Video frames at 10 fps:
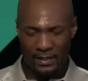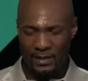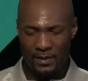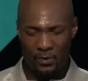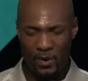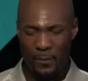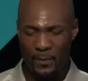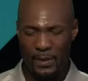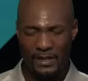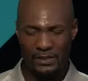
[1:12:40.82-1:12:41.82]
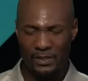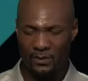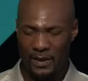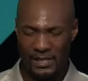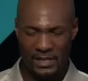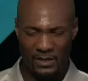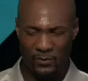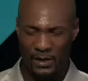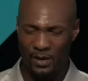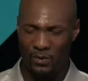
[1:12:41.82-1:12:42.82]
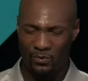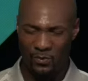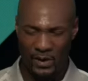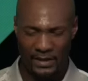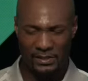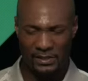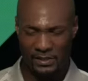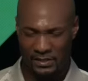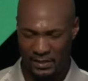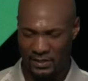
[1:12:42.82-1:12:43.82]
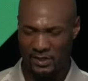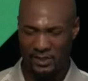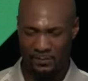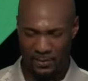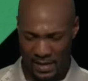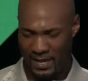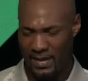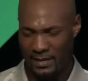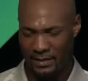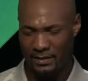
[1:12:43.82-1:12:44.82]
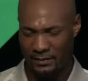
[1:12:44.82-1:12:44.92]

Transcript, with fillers: another reprobate generation if we don't raise this pain.